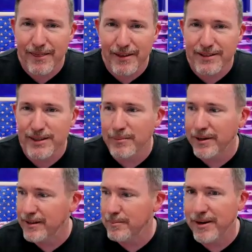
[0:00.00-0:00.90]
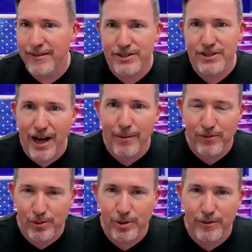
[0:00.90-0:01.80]
than somebody that's been on the shop
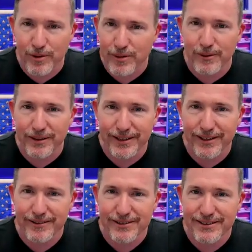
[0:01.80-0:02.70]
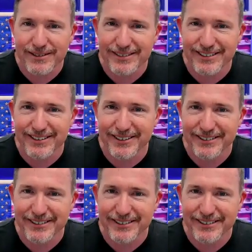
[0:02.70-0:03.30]
floor for 30 years? You